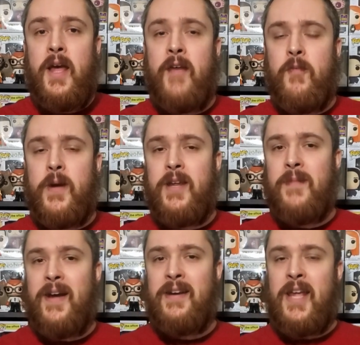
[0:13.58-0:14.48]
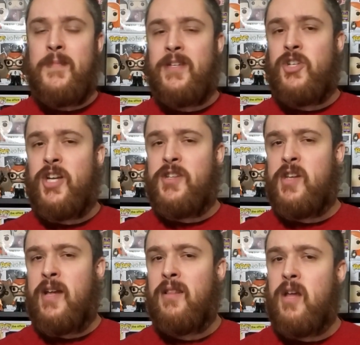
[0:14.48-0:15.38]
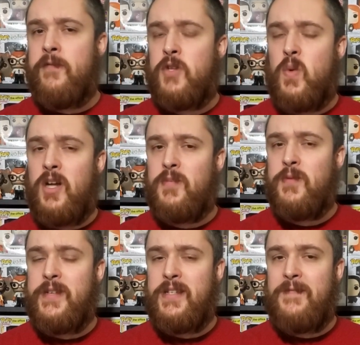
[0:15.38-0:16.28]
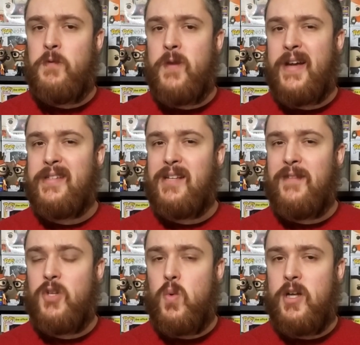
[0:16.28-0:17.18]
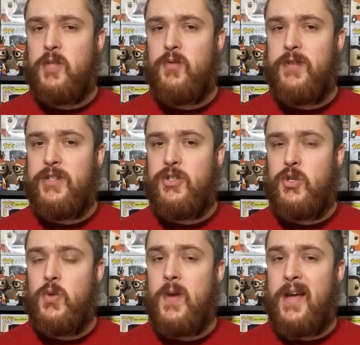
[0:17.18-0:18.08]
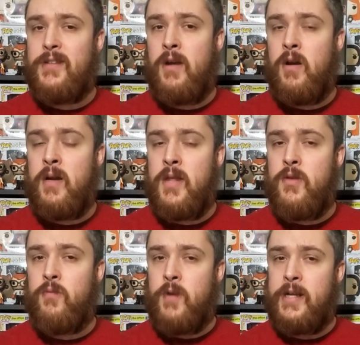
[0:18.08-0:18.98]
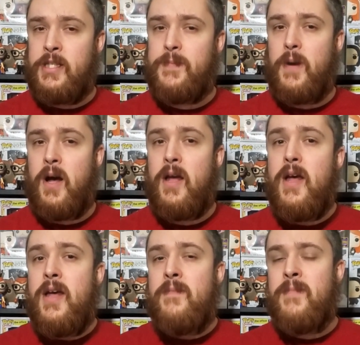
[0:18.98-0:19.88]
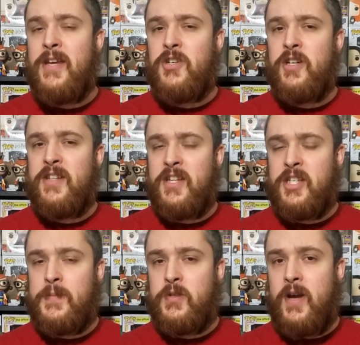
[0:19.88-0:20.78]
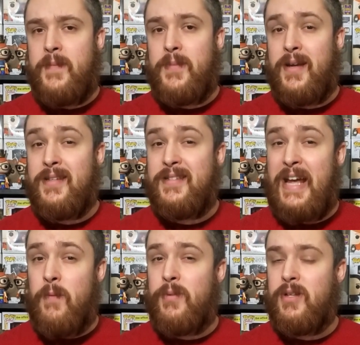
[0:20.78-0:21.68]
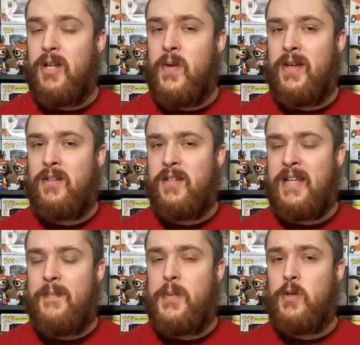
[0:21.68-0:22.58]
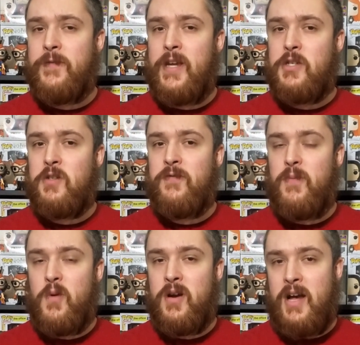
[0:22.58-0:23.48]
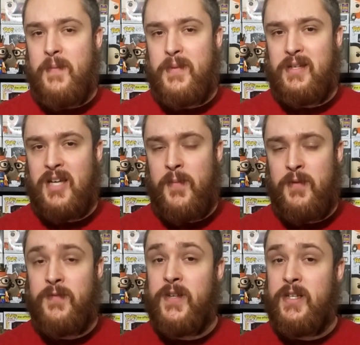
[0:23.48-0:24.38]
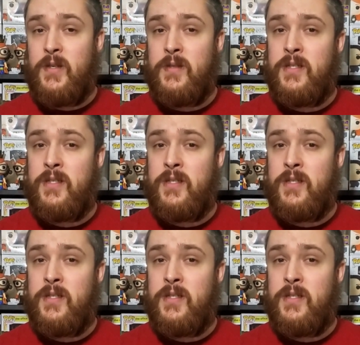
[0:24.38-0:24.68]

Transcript: Hey everybody, my name is Justin. I love to watch movies. If you guys love to watch movies too, you guys are in the right spot. Make sure to hit that subscribe button down below and click that bell notification for more up and coming videos.